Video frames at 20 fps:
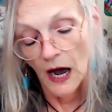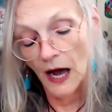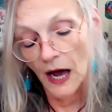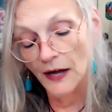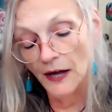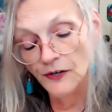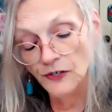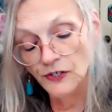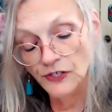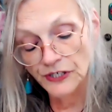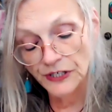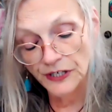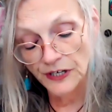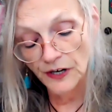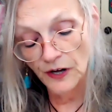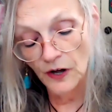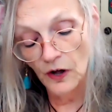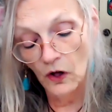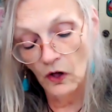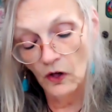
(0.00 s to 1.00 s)

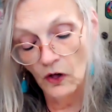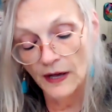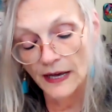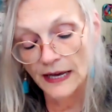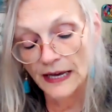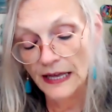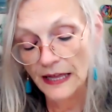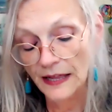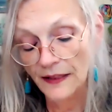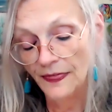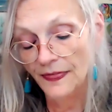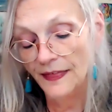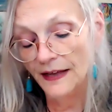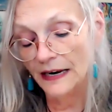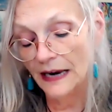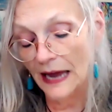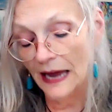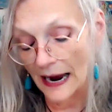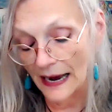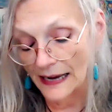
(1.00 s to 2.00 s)
until, in the
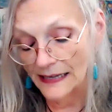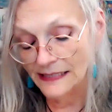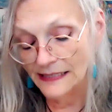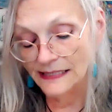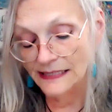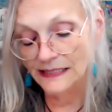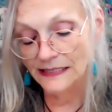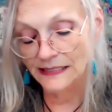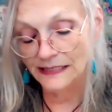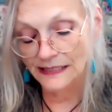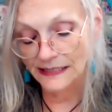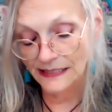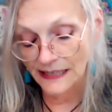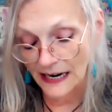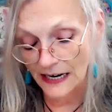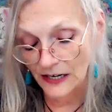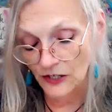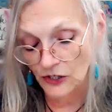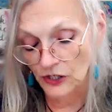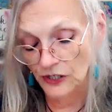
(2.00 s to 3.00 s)
last
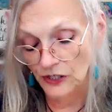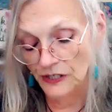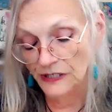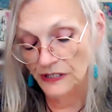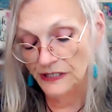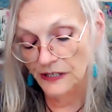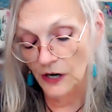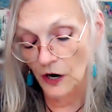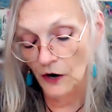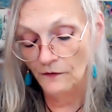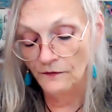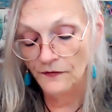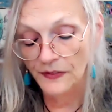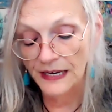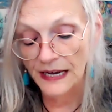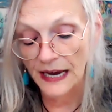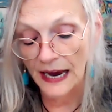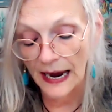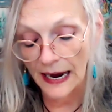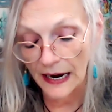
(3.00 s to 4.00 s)
stages of
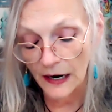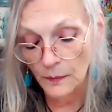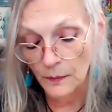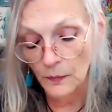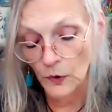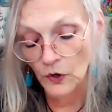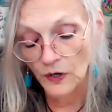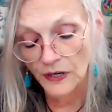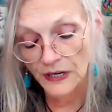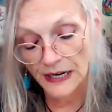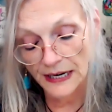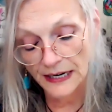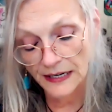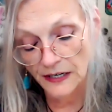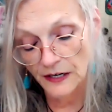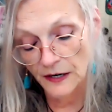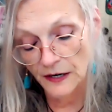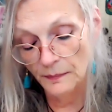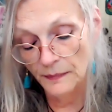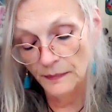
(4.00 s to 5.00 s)
the animal
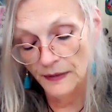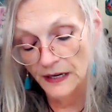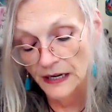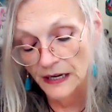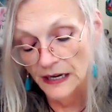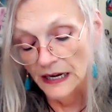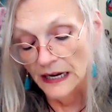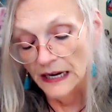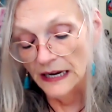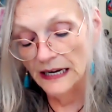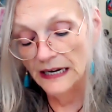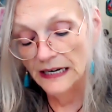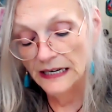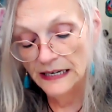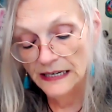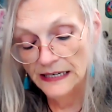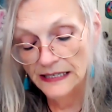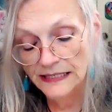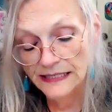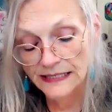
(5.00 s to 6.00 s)
kingdom, it
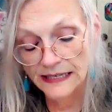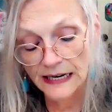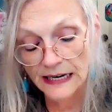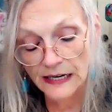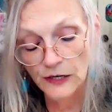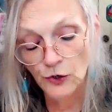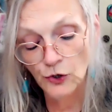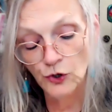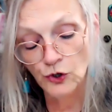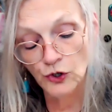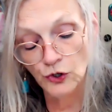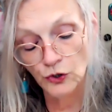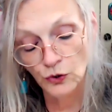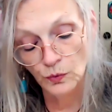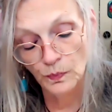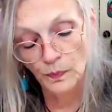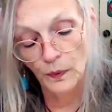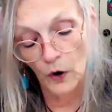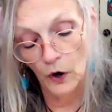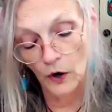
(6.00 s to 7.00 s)
is in two
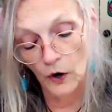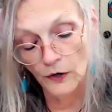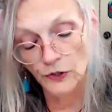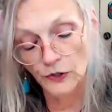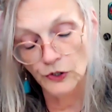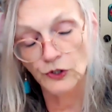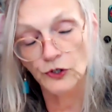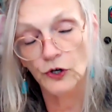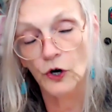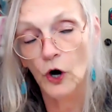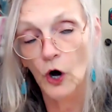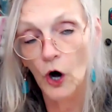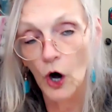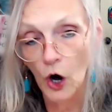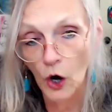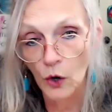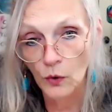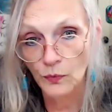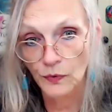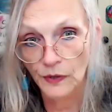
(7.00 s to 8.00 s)
parts
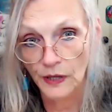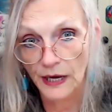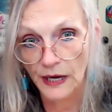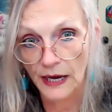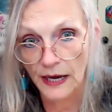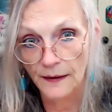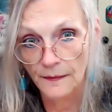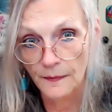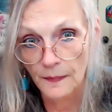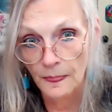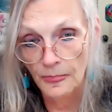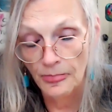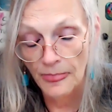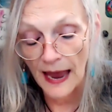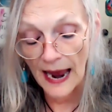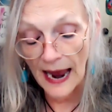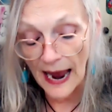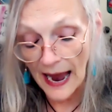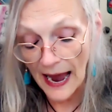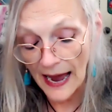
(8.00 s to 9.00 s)
only,
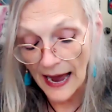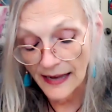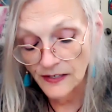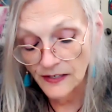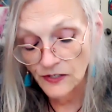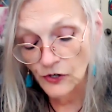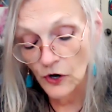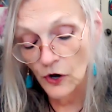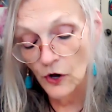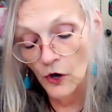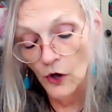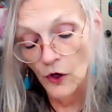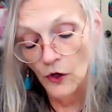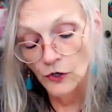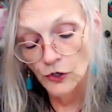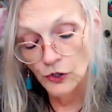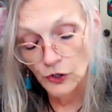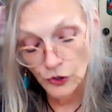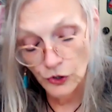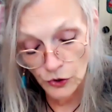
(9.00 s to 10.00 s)
as
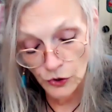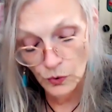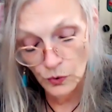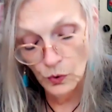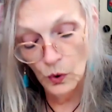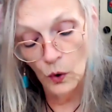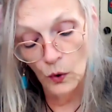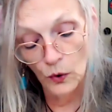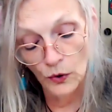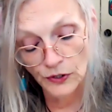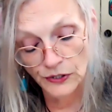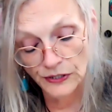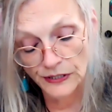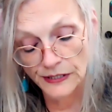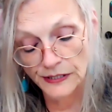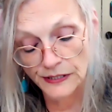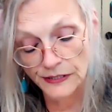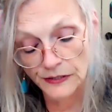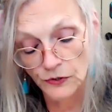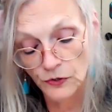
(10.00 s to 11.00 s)
two
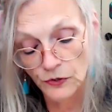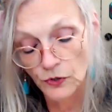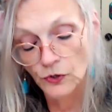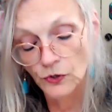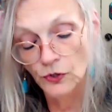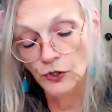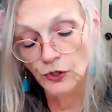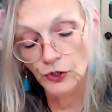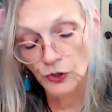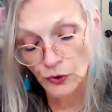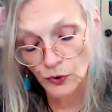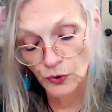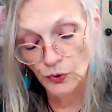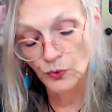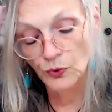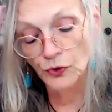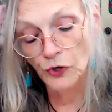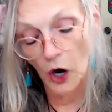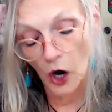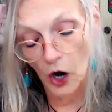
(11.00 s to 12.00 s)
horses, two
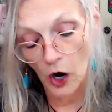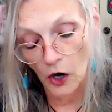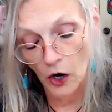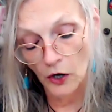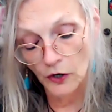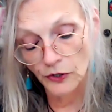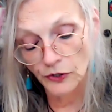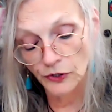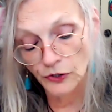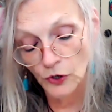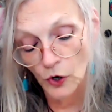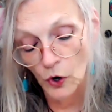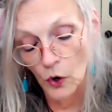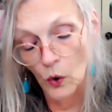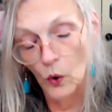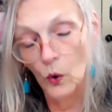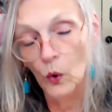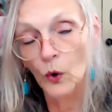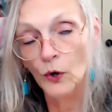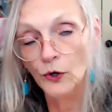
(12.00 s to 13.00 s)
dogs,
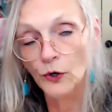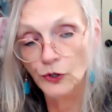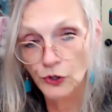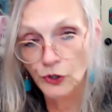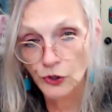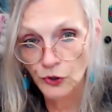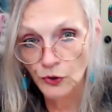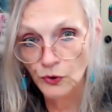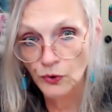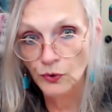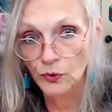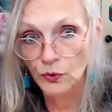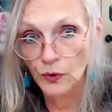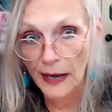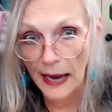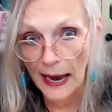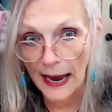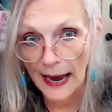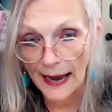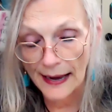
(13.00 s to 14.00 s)
or two
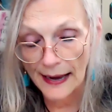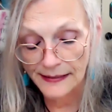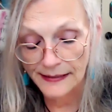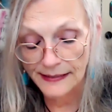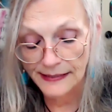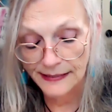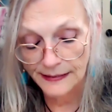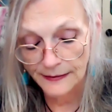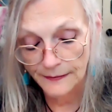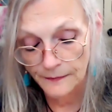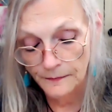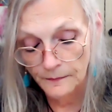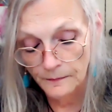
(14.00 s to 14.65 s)
cats.